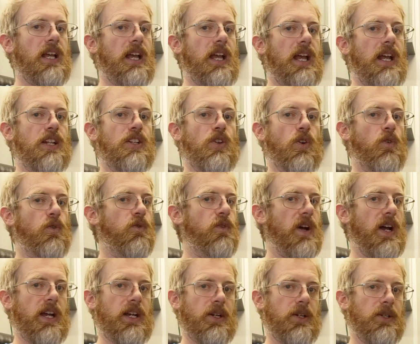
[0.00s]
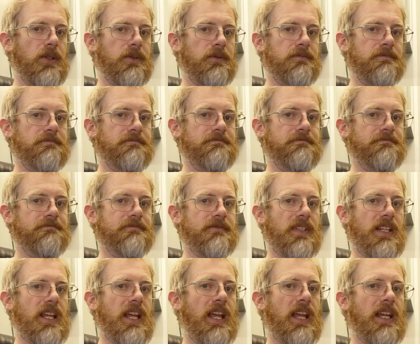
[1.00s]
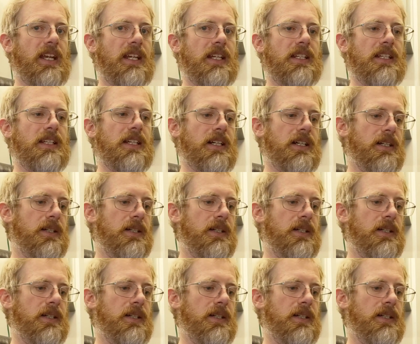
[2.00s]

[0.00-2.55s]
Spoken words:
and no fire. And